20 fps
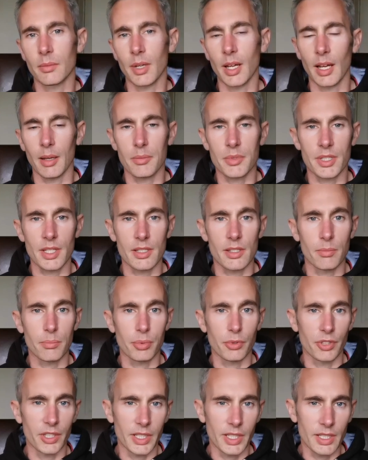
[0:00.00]
Perhaps there's a
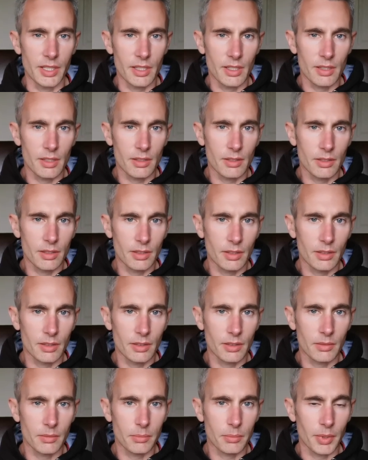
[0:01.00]
breeze.
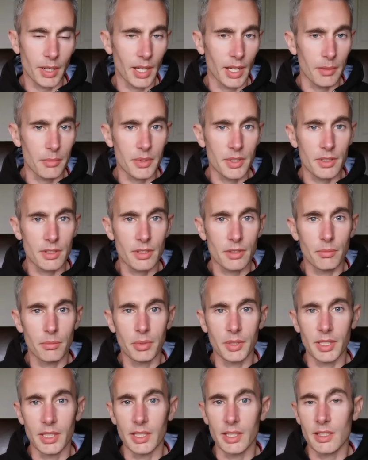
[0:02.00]
Perhaps it's
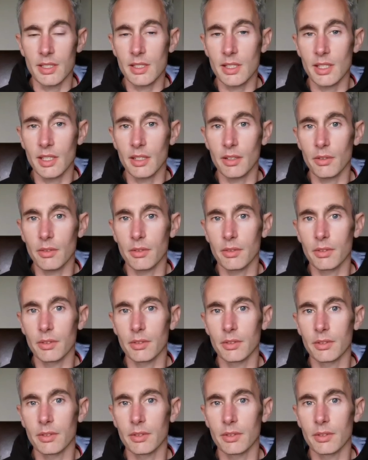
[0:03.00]
completely still.